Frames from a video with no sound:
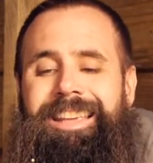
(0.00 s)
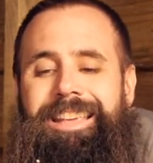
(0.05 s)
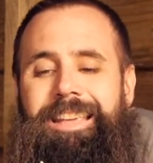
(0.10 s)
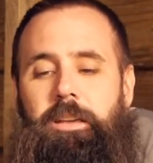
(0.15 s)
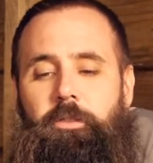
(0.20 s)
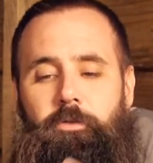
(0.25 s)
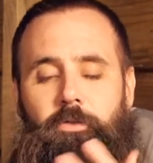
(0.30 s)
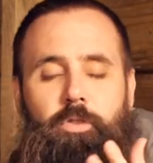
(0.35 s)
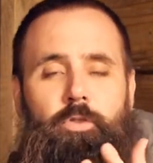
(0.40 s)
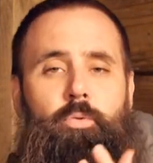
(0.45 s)

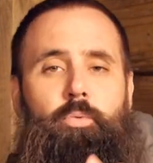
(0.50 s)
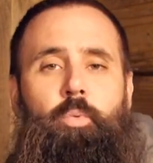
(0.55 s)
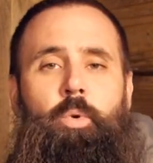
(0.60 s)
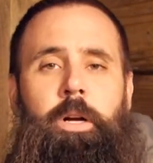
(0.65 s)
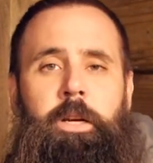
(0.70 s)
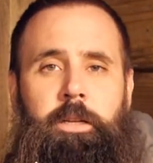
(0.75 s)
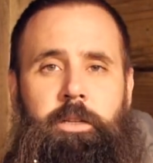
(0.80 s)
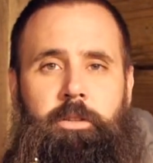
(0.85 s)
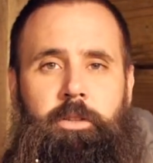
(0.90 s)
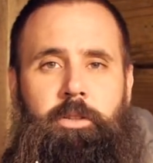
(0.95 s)
If you
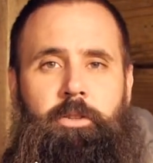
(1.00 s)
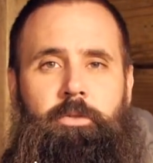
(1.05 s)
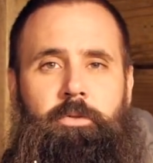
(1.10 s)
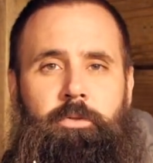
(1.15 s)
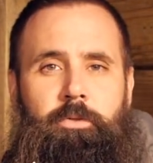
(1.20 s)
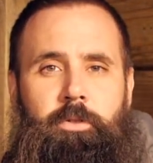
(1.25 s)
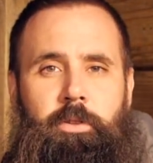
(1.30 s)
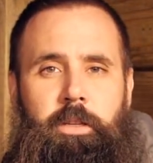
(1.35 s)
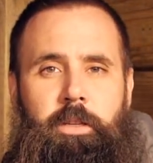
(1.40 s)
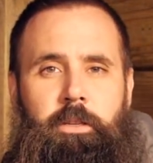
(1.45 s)
wanted to
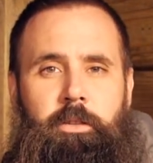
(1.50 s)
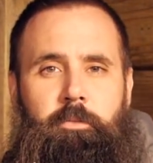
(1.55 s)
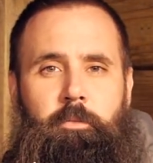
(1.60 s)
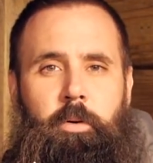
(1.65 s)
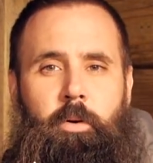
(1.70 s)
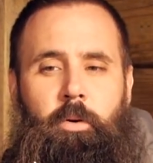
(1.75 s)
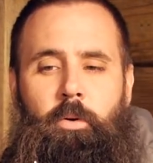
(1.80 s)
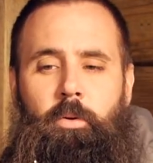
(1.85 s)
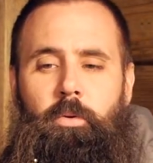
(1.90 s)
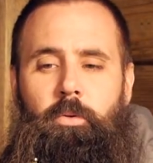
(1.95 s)
use these
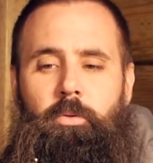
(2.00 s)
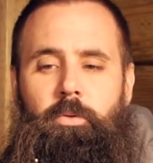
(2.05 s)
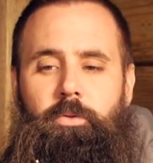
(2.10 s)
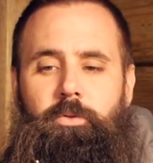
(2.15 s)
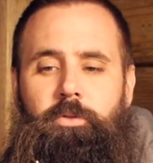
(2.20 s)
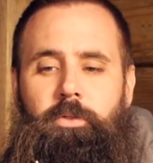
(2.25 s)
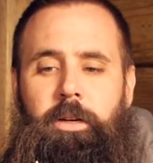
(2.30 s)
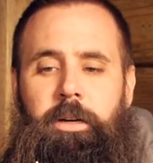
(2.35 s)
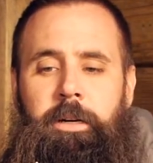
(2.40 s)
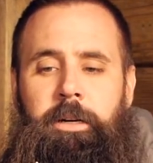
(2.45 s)

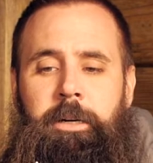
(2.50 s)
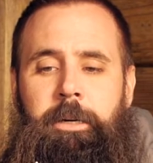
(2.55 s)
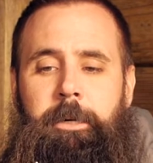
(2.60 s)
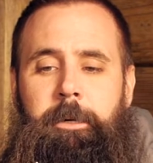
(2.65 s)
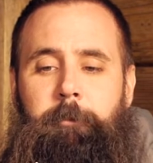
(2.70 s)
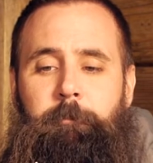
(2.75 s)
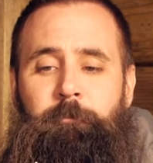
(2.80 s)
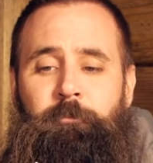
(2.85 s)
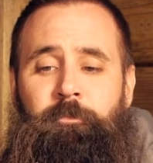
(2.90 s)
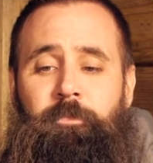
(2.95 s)
poles
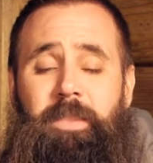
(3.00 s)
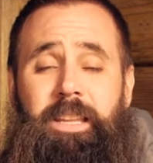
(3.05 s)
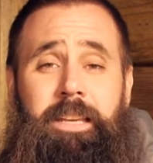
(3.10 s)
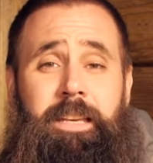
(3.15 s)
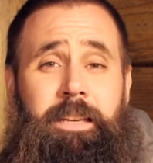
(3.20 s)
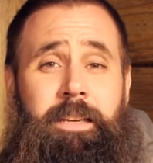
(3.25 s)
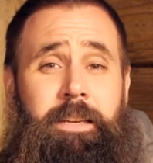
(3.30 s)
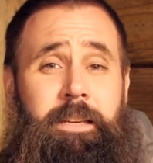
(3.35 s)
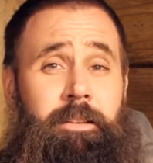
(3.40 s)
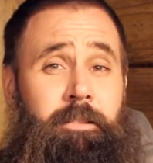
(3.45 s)

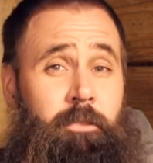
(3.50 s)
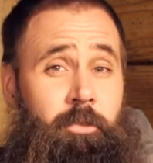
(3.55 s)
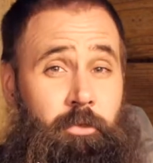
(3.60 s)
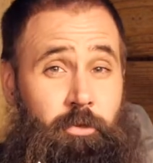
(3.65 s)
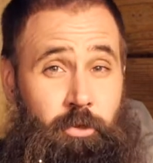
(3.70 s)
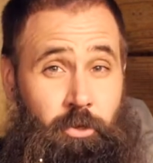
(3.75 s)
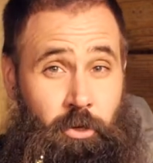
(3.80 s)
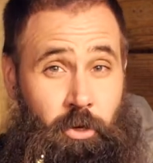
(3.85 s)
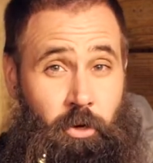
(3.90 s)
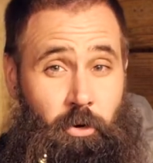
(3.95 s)
in
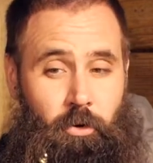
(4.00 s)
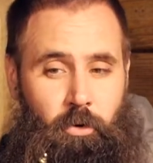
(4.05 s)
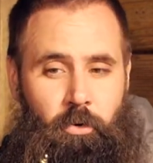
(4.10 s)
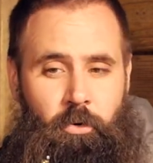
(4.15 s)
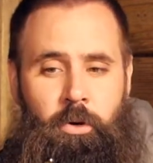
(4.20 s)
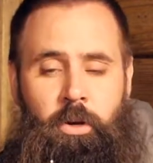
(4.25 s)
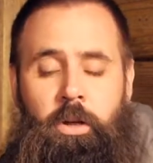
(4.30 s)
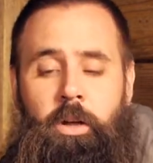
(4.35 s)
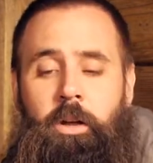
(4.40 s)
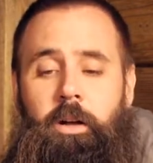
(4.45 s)

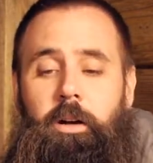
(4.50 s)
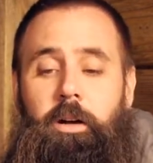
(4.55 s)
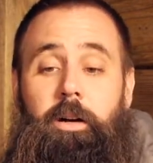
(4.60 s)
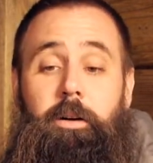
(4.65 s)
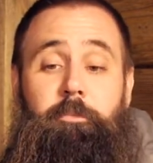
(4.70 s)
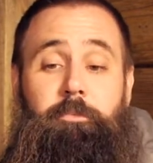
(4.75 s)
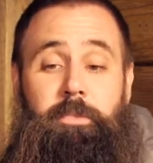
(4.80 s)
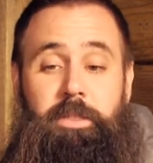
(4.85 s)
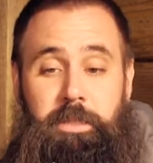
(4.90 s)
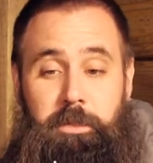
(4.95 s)
snow,
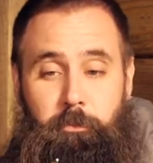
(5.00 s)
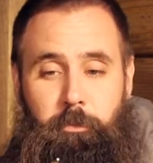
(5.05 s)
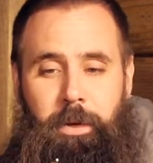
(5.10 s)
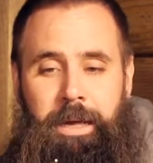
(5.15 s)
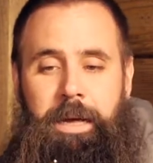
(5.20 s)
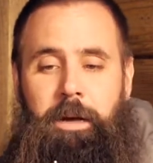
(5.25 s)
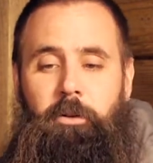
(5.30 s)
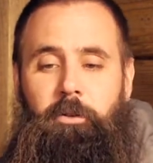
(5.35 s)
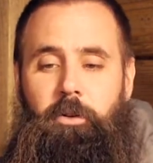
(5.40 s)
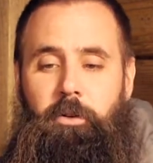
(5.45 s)
deep
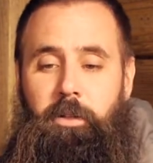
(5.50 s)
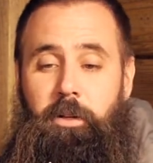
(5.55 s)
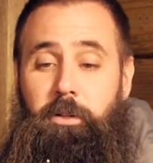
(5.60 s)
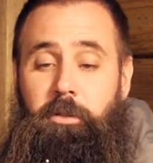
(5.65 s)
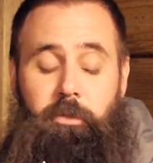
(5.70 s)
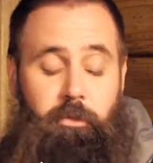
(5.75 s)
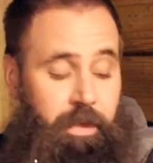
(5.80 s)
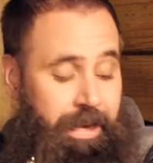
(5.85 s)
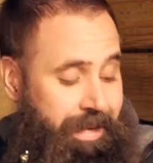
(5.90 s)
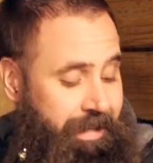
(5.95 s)
powder,
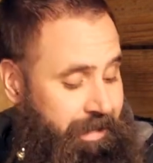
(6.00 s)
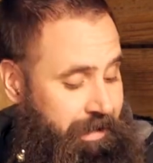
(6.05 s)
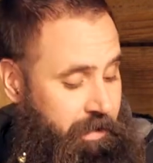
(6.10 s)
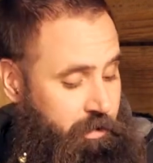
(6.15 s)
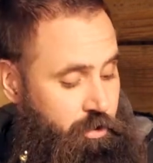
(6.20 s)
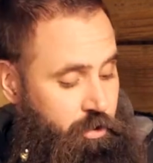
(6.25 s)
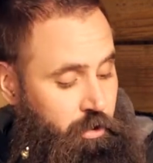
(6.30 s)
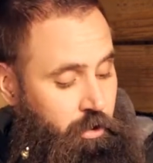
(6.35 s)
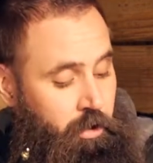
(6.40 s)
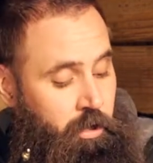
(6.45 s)
things of that
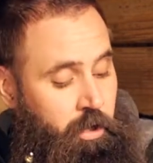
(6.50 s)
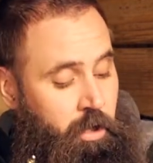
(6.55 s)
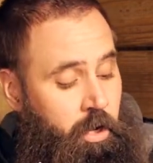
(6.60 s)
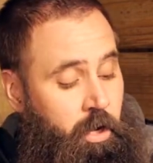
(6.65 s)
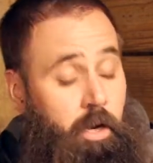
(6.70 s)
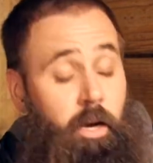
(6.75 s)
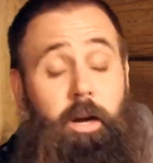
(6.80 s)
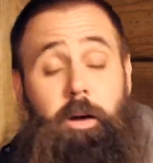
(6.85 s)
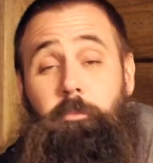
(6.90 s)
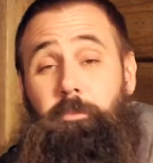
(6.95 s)
nature,
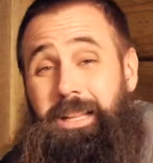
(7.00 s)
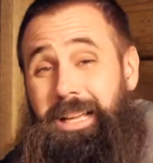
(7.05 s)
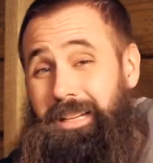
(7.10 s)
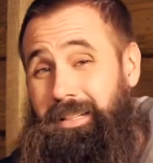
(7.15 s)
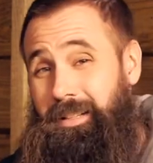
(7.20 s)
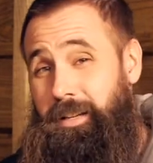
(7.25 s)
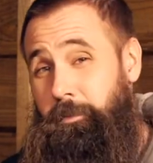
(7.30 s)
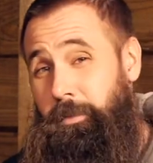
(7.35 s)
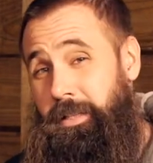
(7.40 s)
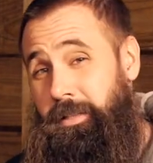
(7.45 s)

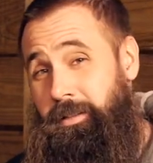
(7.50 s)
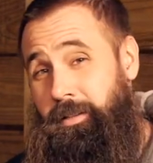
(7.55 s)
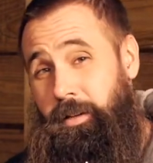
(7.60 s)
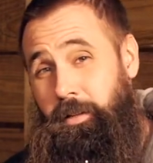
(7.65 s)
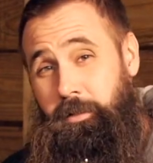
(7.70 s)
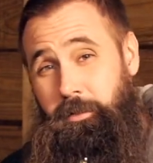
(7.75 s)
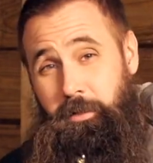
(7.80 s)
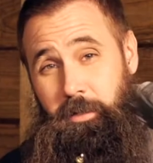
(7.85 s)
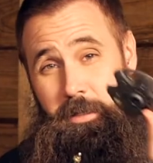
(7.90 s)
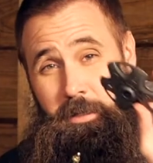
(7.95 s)
Black Diamond
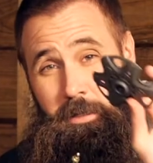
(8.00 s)
does